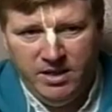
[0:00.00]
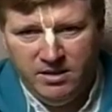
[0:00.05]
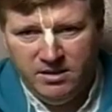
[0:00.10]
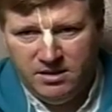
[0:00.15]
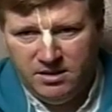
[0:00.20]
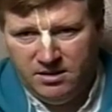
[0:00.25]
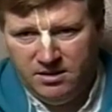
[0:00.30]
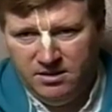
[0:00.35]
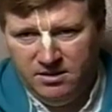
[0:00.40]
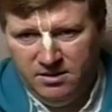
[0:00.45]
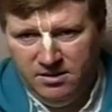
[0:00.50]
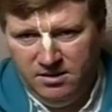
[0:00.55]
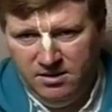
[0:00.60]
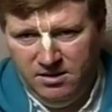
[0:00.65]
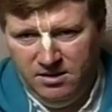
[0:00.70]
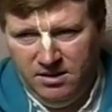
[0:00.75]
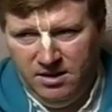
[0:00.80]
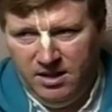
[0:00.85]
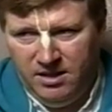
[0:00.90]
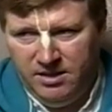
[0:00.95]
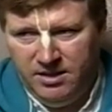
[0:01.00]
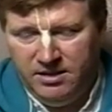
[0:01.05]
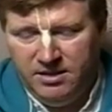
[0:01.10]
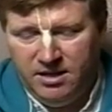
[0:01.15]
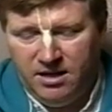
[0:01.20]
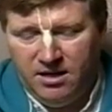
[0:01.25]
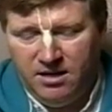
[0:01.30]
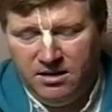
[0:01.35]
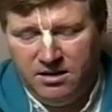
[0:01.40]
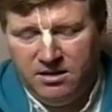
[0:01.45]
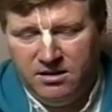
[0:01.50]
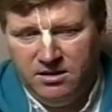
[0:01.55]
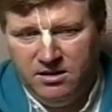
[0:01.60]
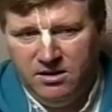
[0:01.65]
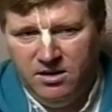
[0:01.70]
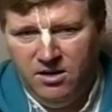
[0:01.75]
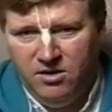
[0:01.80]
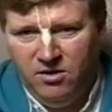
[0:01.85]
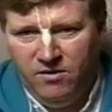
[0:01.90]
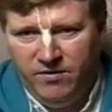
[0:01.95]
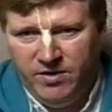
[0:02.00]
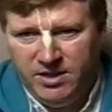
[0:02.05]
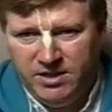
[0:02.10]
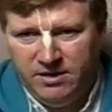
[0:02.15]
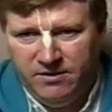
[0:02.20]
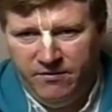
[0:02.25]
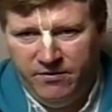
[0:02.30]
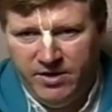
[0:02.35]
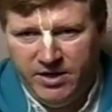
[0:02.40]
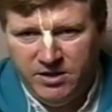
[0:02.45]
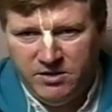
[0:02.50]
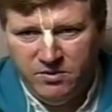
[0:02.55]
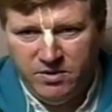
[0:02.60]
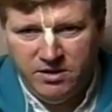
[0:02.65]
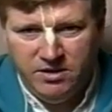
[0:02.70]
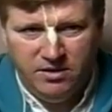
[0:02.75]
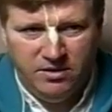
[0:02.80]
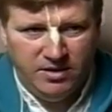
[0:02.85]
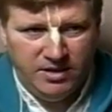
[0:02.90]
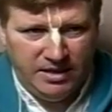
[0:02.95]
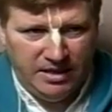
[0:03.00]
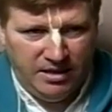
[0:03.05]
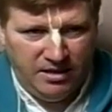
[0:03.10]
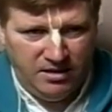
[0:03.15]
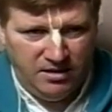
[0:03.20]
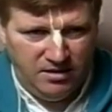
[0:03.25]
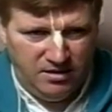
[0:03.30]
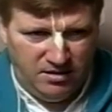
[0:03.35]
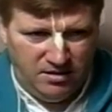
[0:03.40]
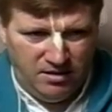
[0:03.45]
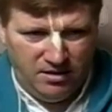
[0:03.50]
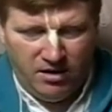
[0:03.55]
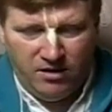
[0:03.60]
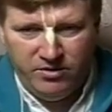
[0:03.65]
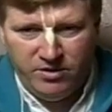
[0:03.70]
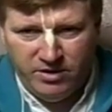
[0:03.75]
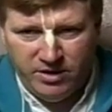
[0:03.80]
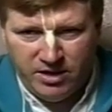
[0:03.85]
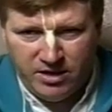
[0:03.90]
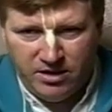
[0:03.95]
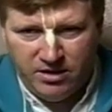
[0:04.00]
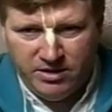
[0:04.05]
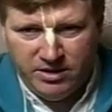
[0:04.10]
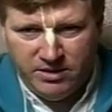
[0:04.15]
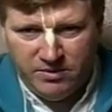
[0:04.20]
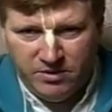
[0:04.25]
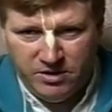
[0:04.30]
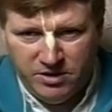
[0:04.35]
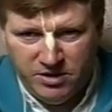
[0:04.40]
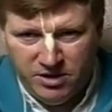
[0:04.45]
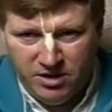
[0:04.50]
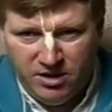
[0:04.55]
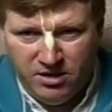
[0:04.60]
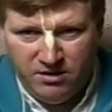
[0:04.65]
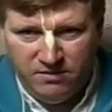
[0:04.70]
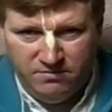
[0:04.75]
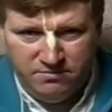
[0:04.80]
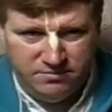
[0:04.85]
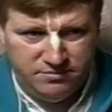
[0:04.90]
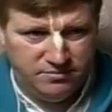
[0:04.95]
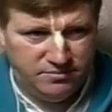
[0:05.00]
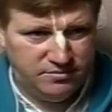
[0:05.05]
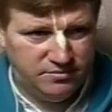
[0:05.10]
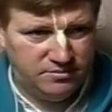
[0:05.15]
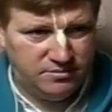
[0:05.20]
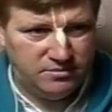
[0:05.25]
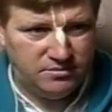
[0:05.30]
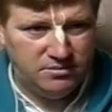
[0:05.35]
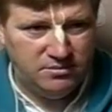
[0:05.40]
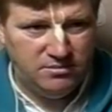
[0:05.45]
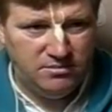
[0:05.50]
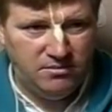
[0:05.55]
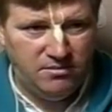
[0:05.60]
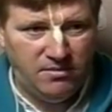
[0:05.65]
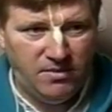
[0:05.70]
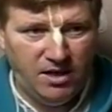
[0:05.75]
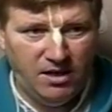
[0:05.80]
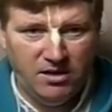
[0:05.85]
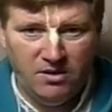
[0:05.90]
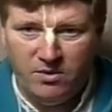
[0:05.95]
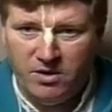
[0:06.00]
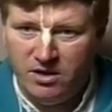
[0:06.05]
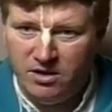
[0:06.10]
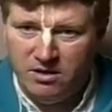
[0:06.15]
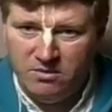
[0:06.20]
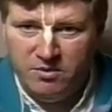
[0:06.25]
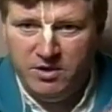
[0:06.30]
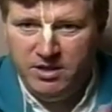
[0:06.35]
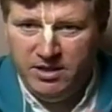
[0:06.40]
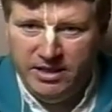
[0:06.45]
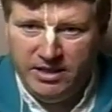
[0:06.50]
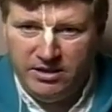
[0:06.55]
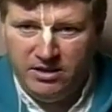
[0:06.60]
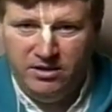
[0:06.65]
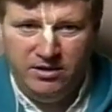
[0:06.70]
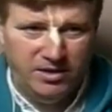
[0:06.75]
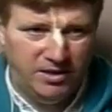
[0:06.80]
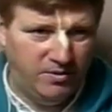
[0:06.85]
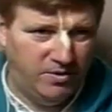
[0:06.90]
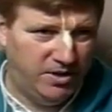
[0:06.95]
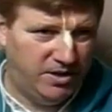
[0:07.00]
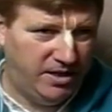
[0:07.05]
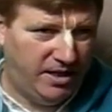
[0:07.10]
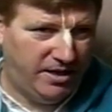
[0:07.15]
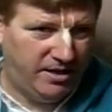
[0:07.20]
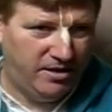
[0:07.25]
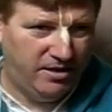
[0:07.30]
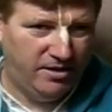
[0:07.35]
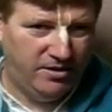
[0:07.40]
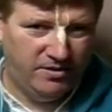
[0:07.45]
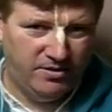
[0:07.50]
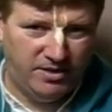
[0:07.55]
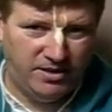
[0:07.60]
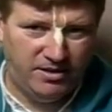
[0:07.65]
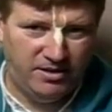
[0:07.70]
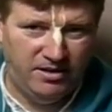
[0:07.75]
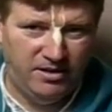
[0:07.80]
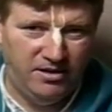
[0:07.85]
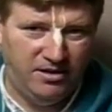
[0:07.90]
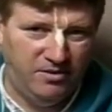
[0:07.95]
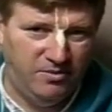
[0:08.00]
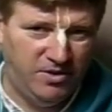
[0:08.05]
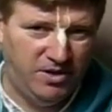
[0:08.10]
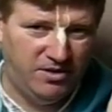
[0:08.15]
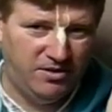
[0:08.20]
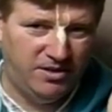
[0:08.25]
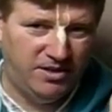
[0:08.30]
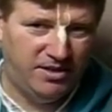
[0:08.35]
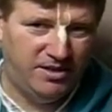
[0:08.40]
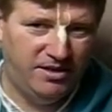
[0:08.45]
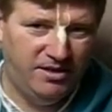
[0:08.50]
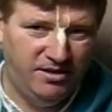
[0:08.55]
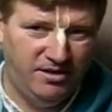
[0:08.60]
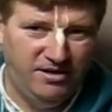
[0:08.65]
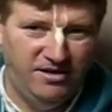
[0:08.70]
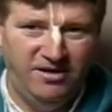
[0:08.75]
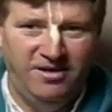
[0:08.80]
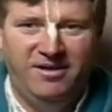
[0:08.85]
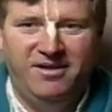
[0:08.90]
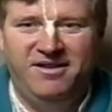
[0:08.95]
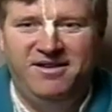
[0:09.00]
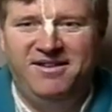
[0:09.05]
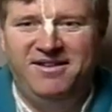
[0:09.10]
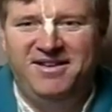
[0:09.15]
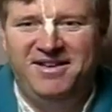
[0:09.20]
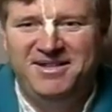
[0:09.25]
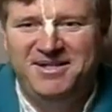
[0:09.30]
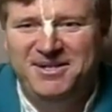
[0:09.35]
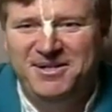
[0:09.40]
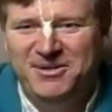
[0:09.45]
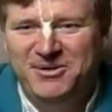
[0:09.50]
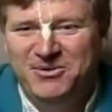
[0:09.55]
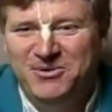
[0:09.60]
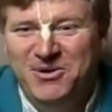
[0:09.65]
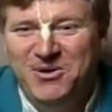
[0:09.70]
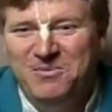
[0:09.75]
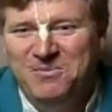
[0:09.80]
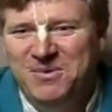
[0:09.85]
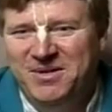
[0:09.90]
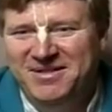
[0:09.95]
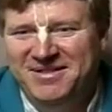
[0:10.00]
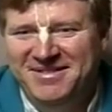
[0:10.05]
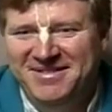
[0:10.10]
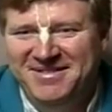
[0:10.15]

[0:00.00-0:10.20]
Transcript: had, in the dark, gone over to the French windows, and although the curtains were drawn, they weren't completely closed. There was like a little slit and we could see into the room.